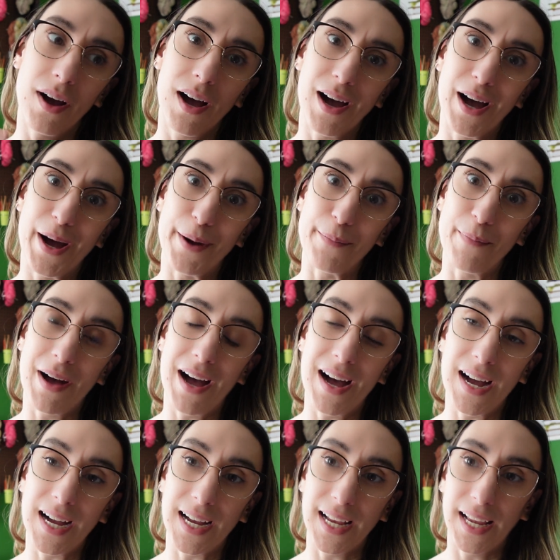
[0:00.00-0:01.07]

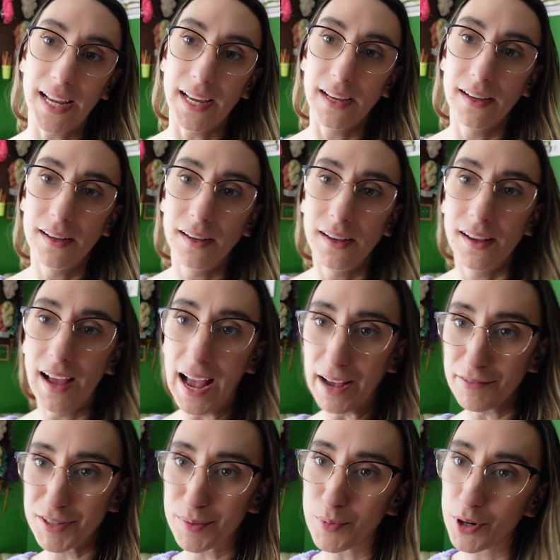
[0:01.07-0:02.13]
I
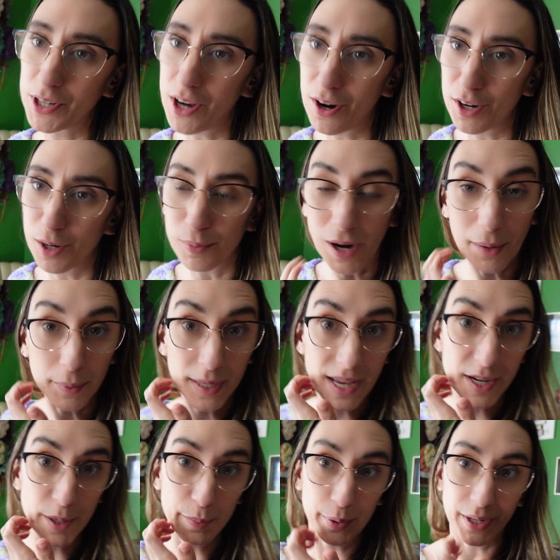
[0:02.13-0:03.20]
have some more yarn I'll probably
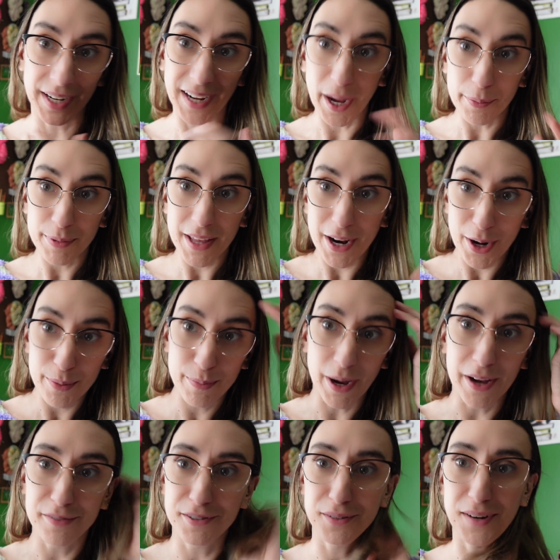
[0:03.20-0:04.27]
end up putting up there,
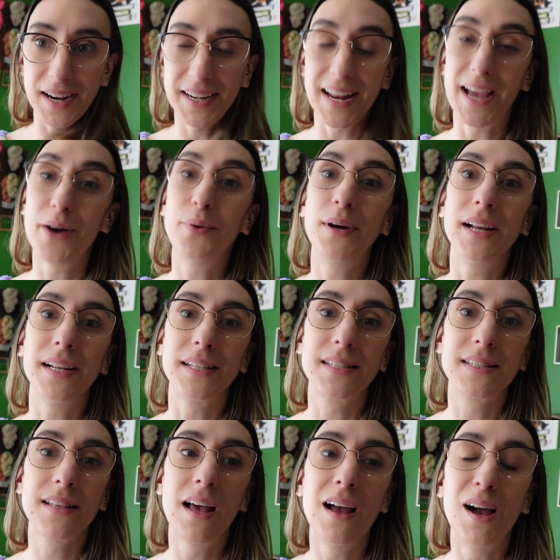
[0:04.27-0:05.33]
but for right now
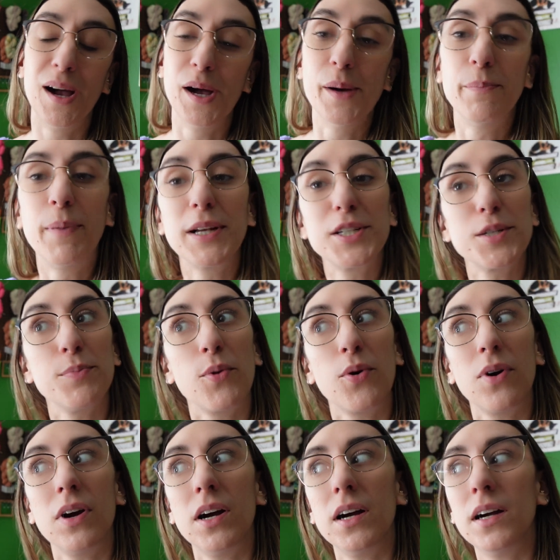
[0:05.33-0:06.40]
it's much
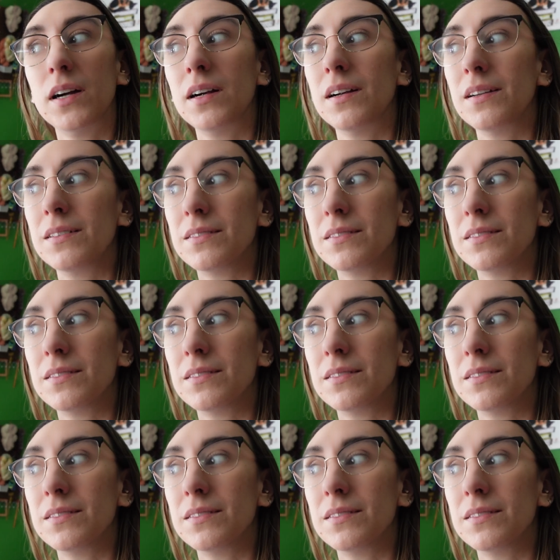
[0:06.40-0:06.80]
more